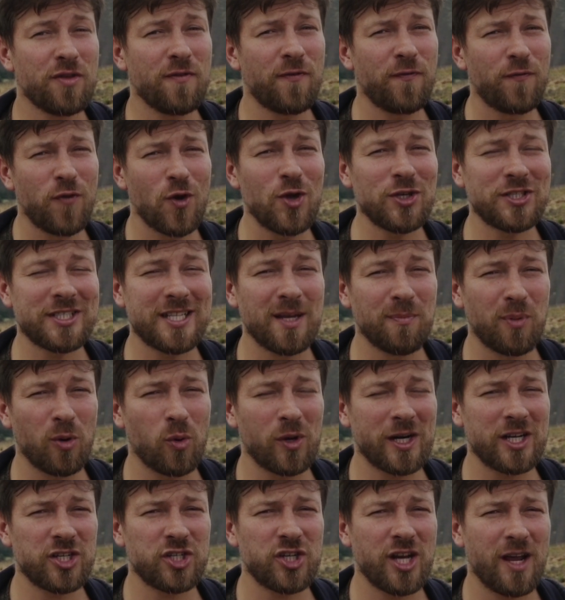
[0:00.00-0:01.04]
first tip I
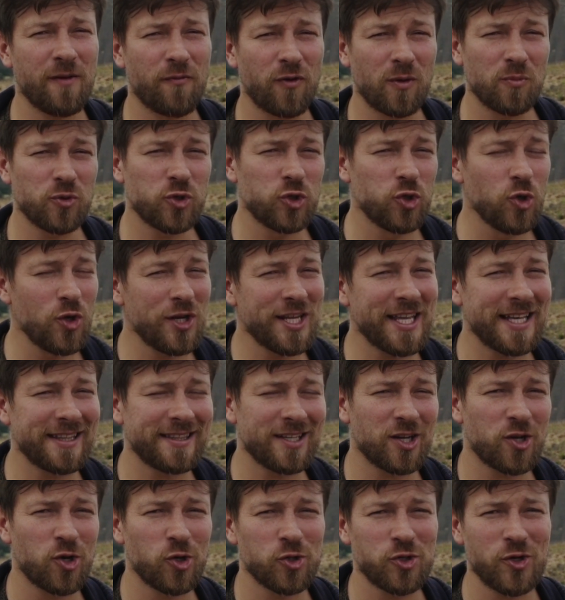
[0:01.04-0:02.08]
want to share from shooting at
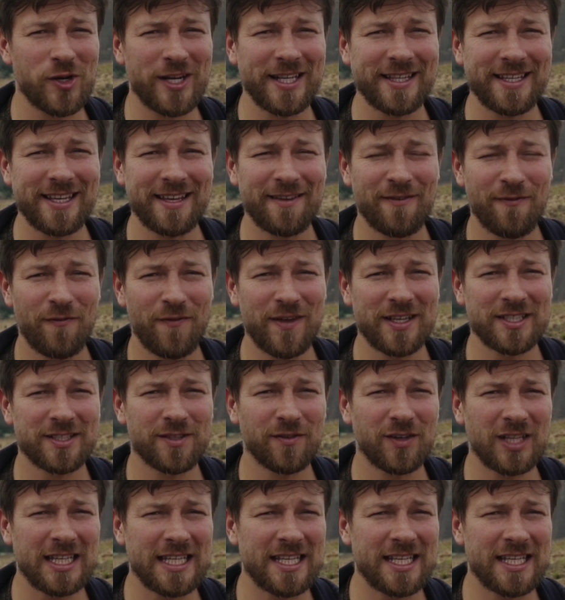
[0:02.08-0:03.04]
the Qoyor'ritti festival